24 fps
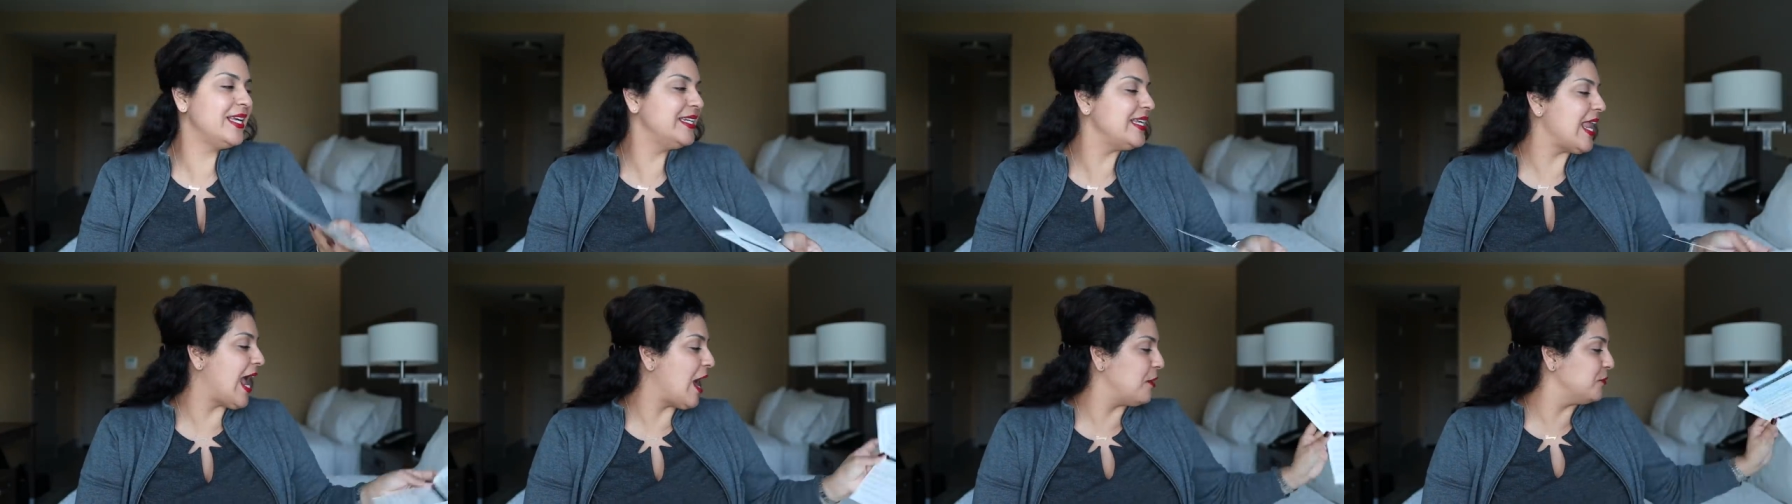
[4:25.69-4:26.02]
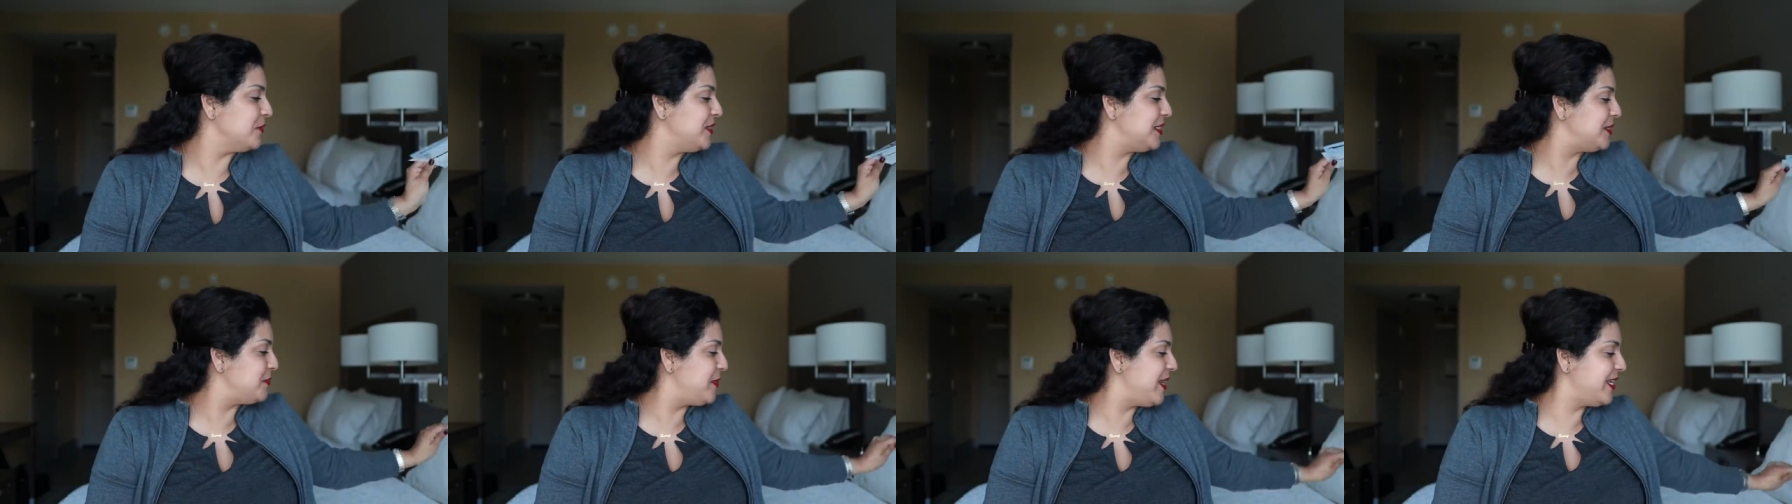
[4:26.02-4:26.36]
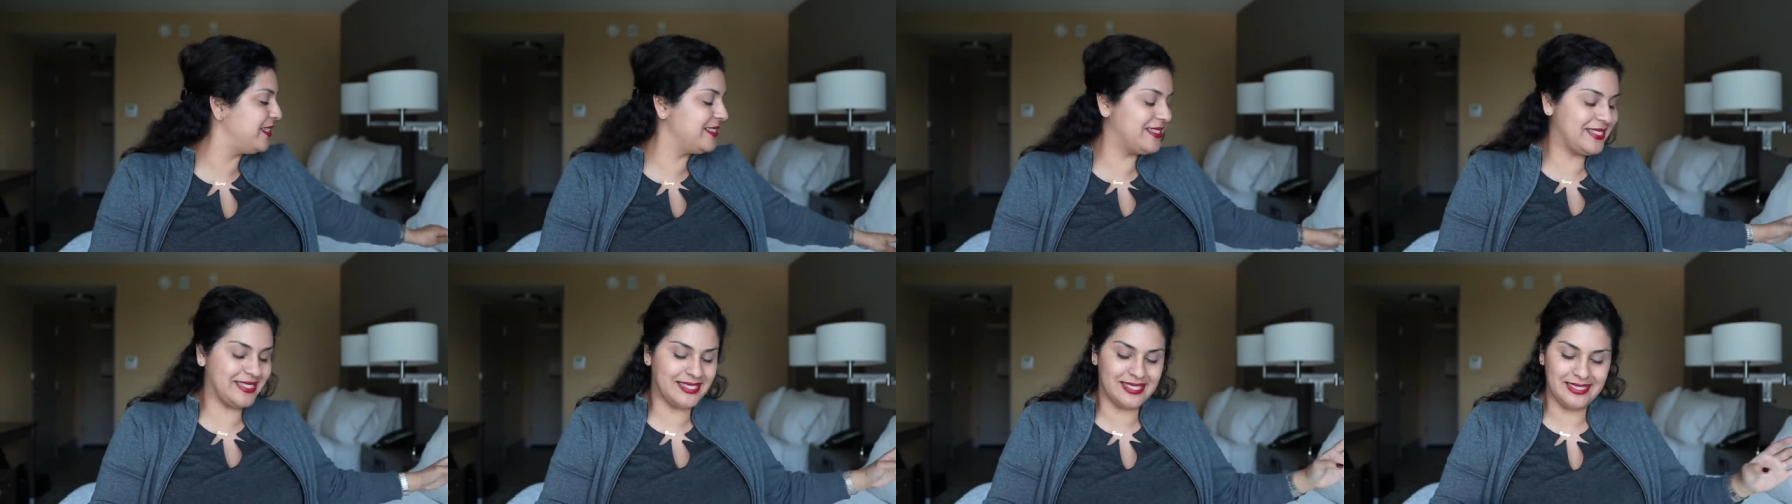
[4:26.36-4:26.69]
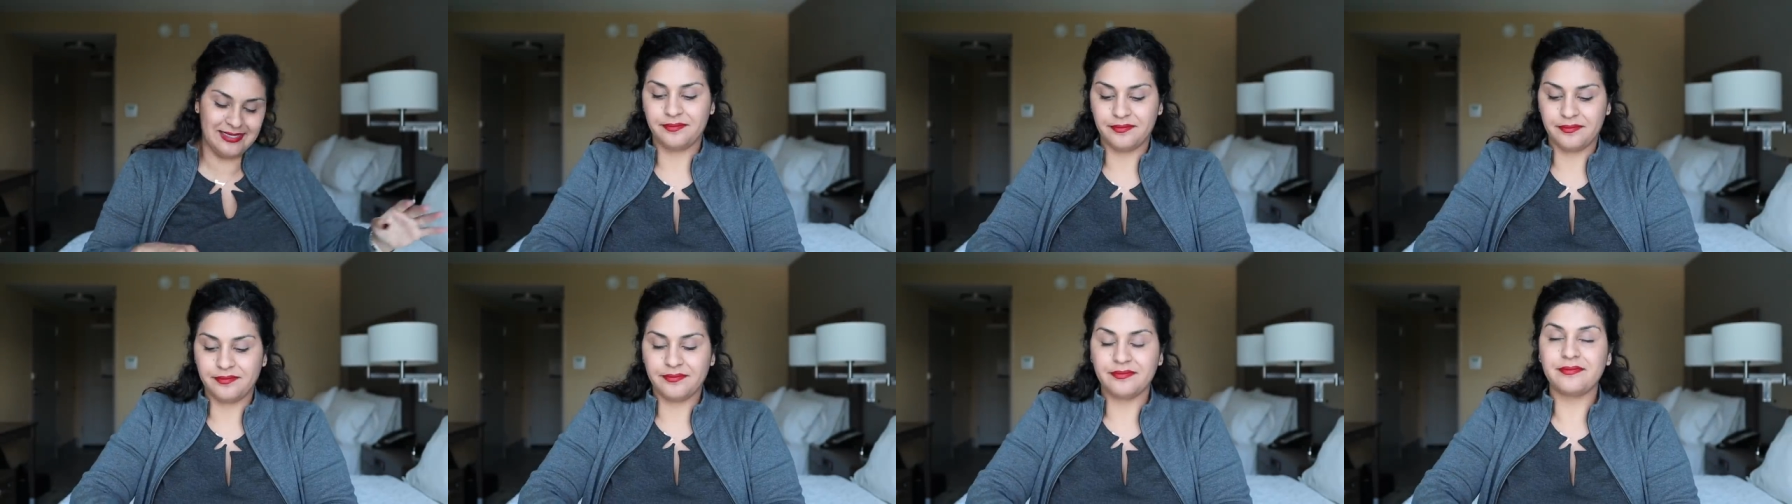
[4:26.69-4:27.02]
announcements.
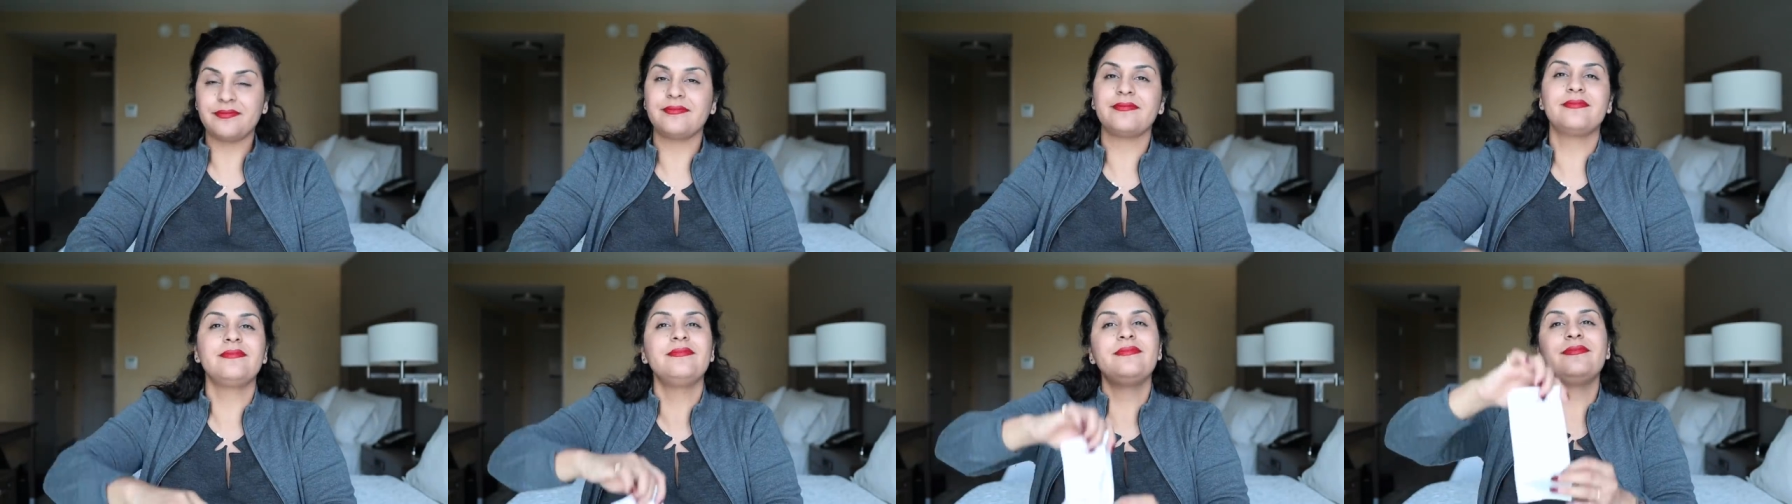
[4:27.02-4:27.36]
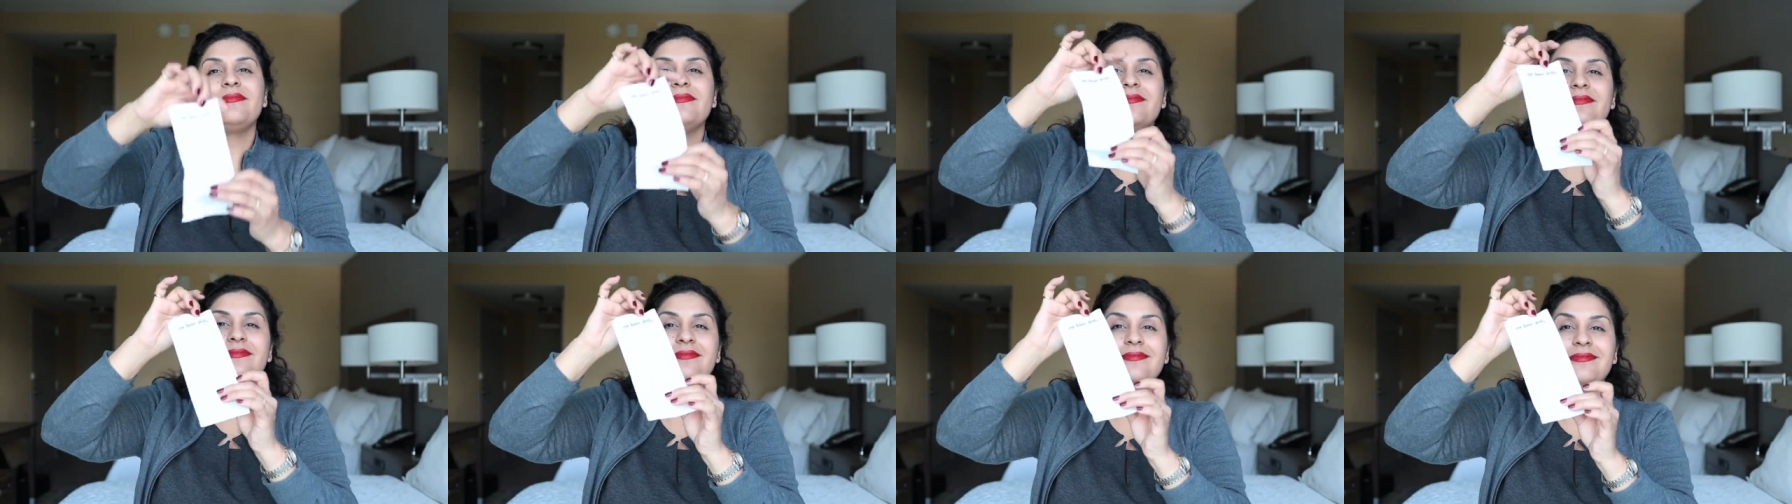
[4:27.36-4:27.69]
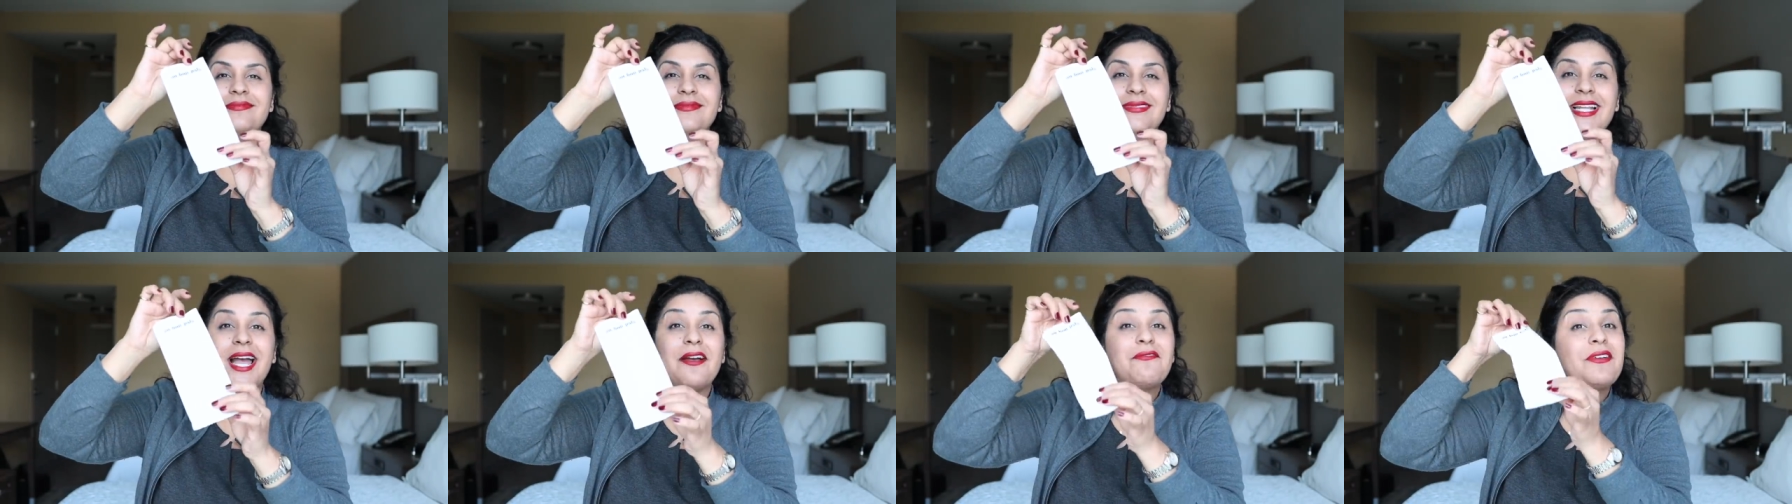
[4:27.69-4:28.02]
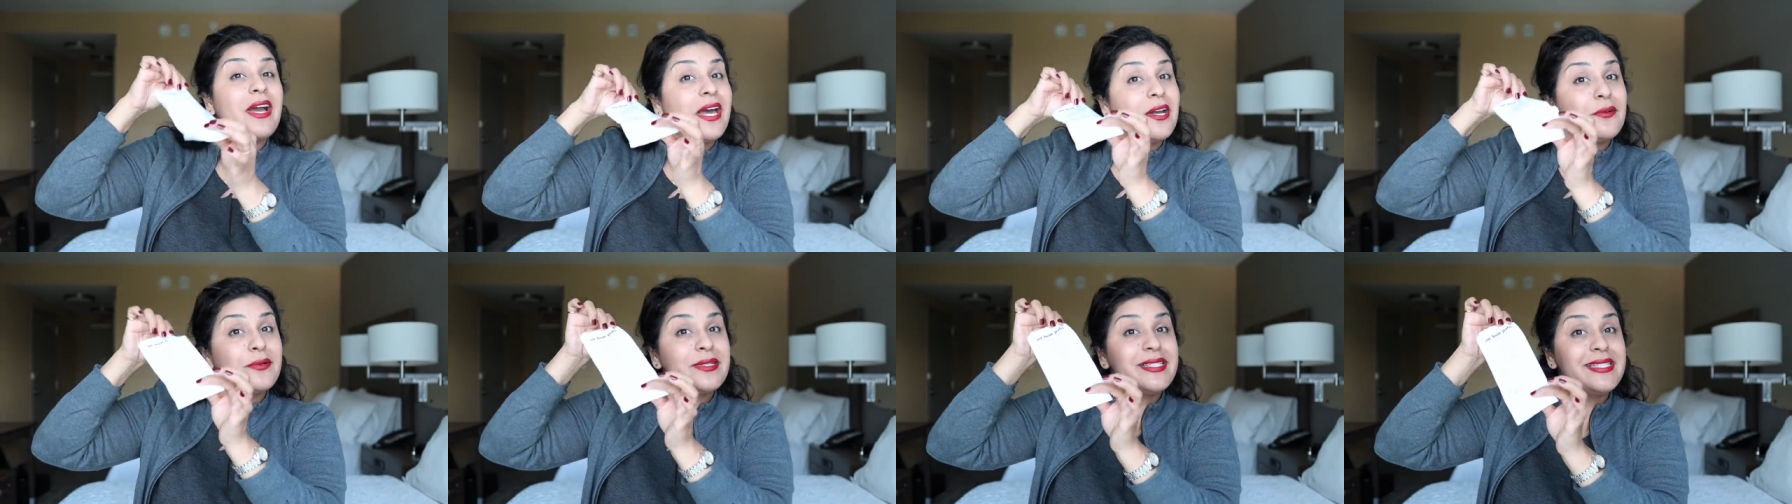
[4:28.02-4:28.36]
I've
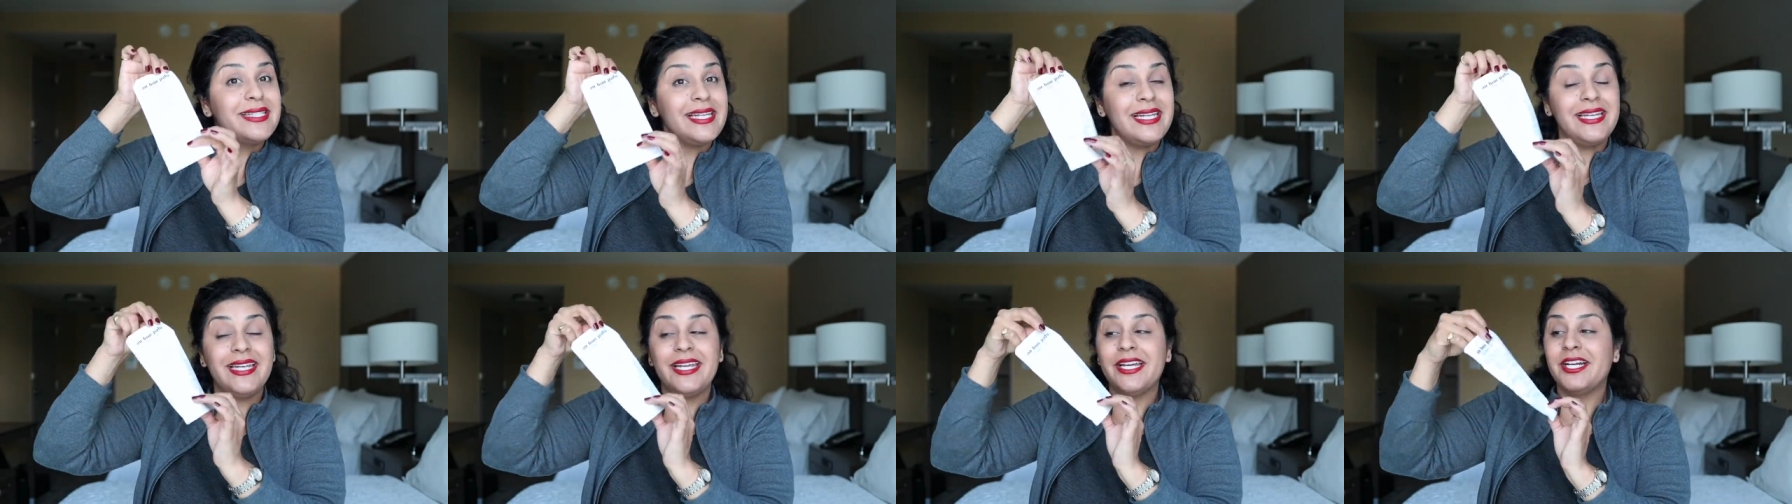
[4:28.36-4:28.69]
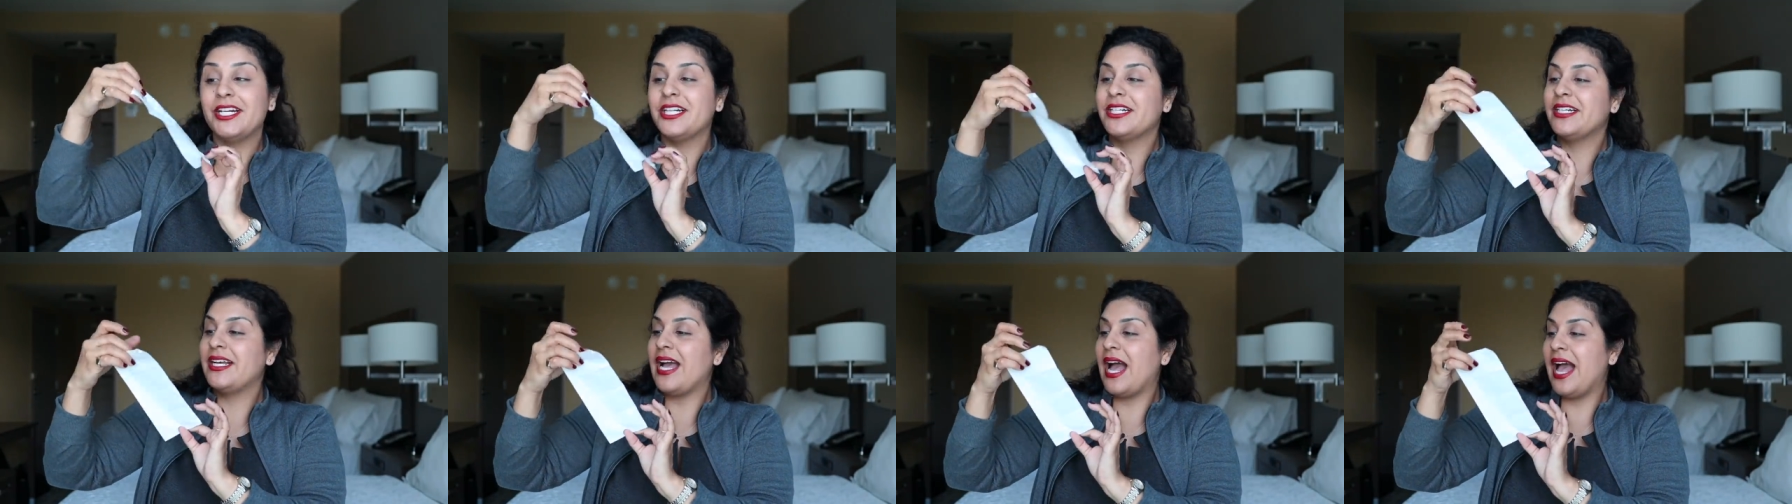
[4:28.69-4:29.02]
got a receipt here,